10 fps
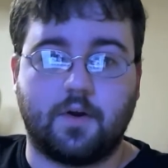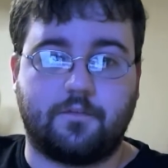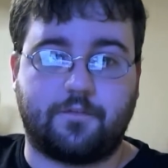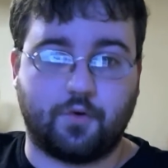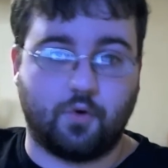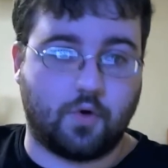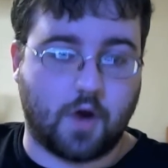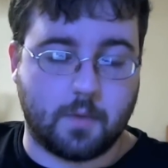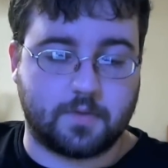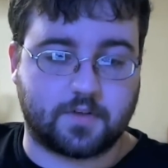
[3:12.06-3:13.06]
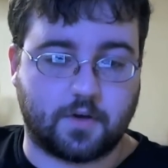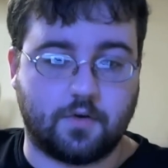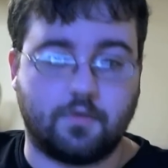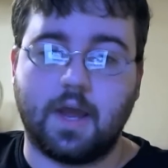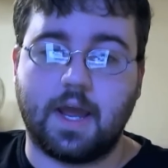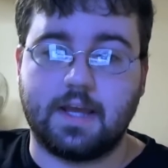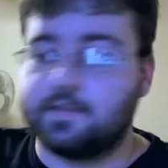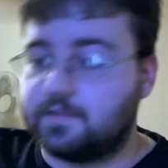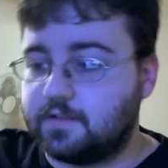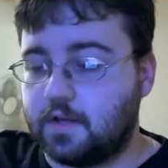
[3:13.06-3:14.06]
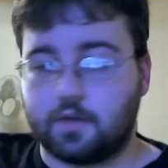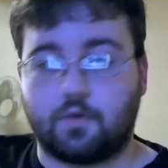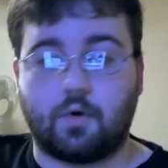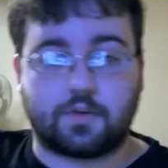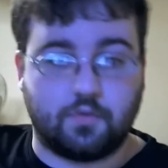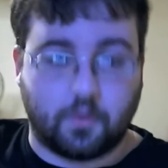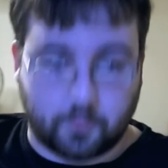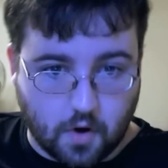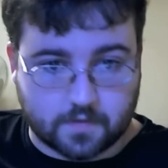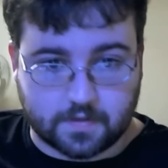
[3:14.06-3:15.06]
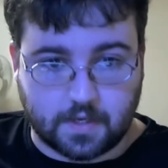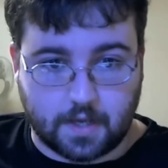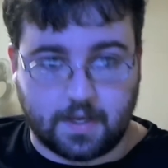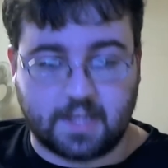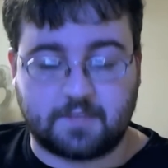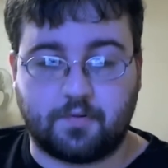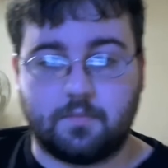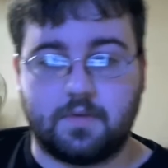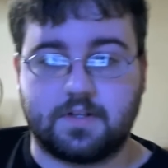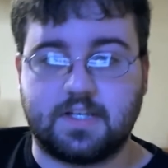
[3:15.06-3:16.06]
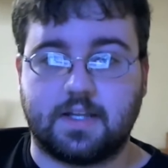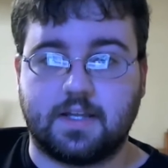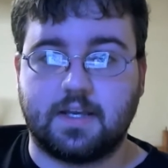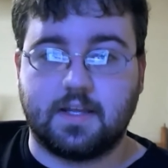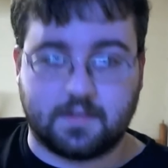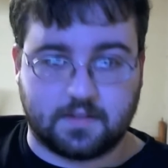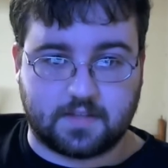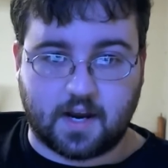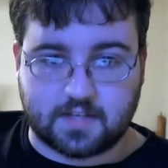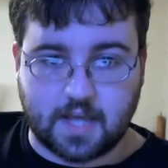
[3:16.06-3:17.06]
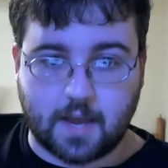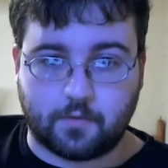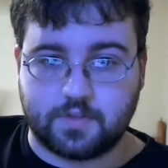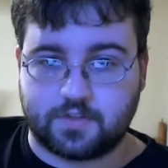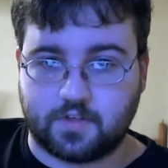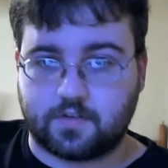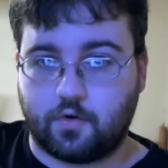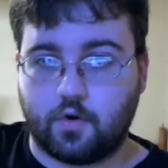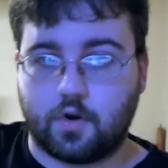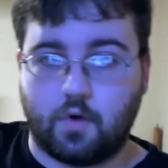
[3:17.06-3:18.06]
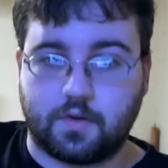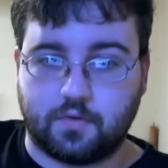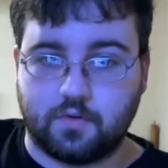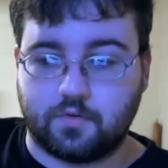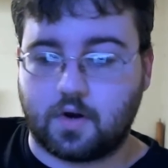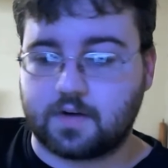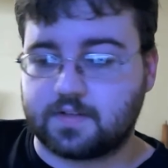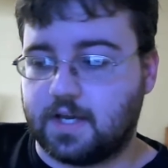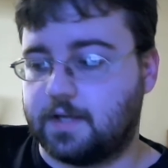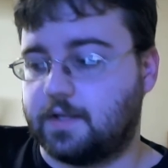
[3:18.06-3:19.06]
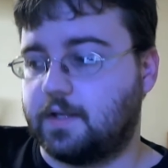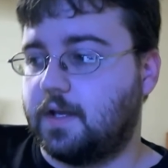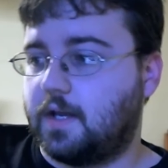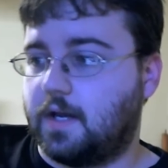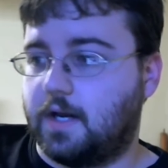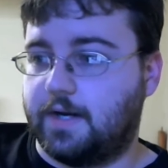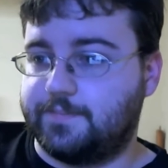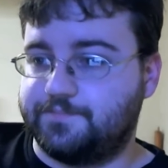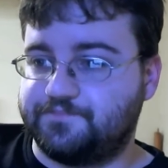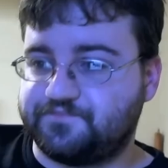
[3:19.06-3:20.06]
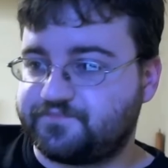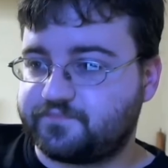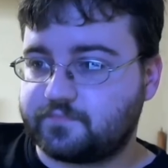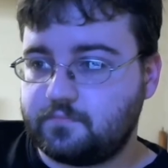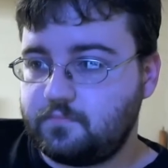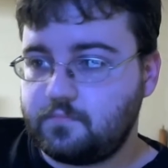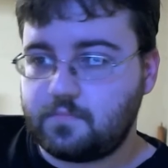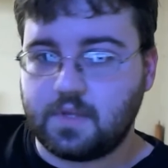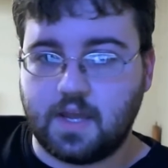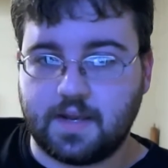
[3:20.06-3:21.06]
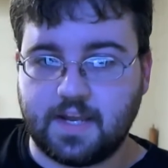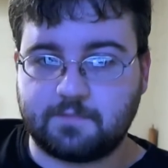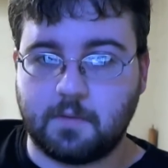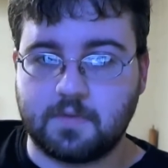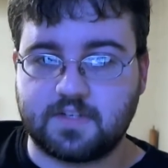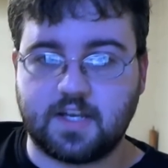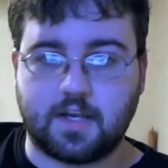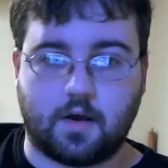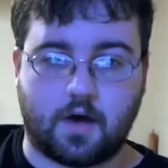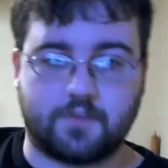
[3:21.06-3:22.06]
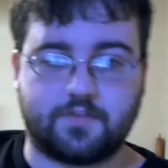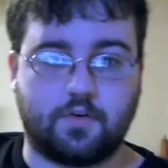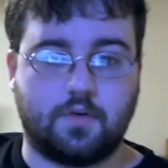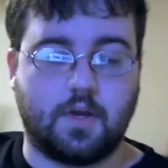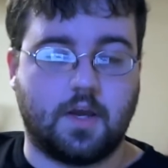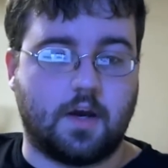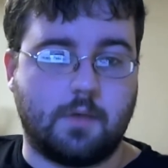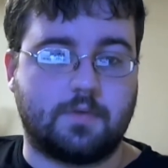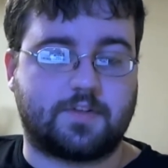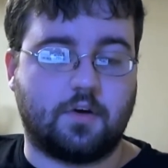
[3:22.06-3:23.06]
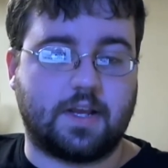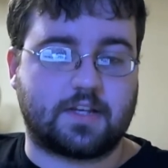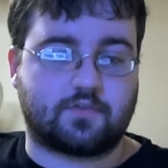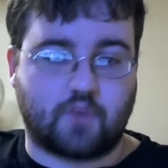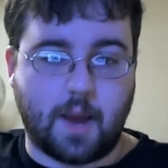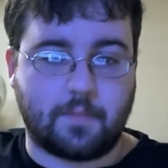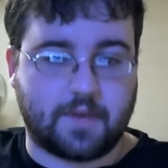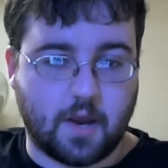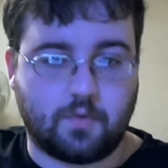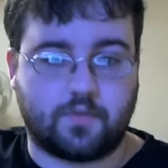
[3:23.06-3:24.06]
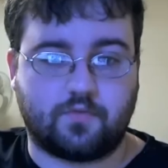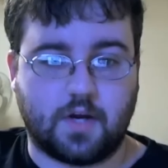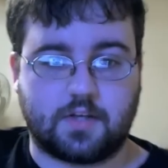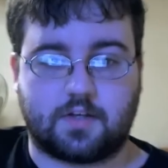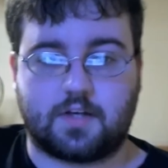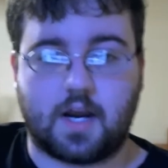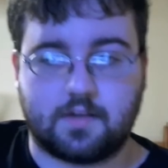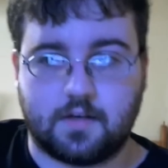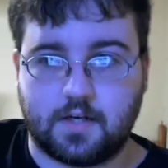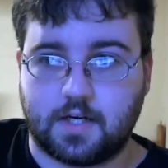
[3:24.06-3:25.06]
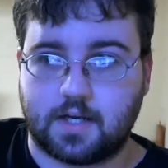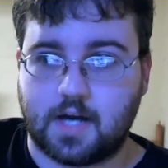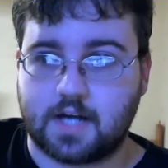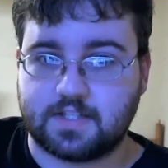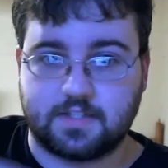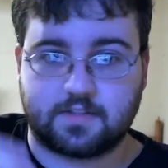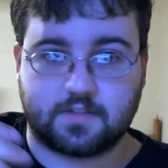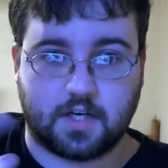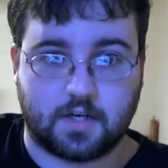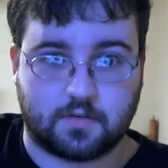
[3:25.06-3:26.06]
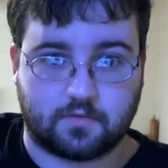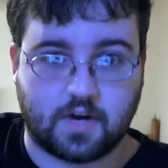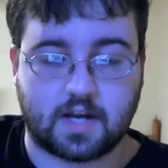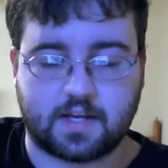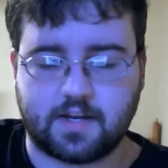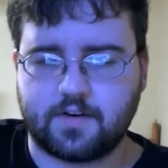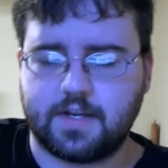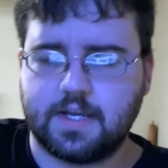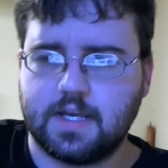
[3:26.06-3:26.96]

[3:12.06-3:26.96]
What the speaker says: fuel Obito as going to the dark side. That's pretty much it. This entire chapter was just her going to the dark side. And that's pretty much it. You know, also, Obito gets rammed in with Kakashi's Raikiri,